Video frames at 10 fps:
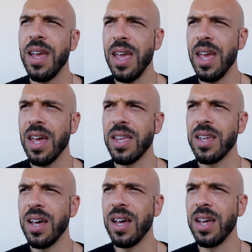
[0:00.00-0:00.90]

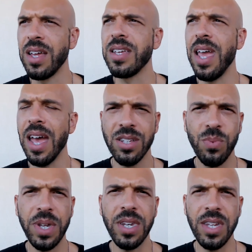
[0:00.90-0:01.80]
and
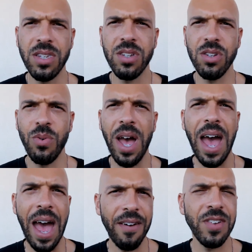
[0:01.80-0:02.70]
yes, we need to
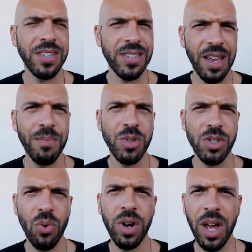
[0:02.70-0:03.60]
have some
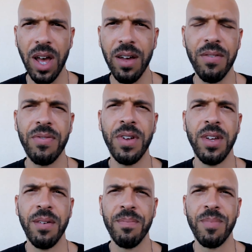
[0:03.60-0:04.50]
sort of
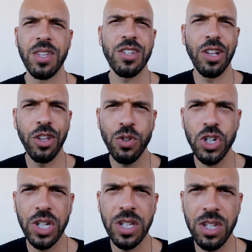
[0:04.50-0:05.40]

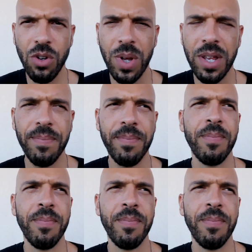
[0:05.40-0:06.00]
solution to it.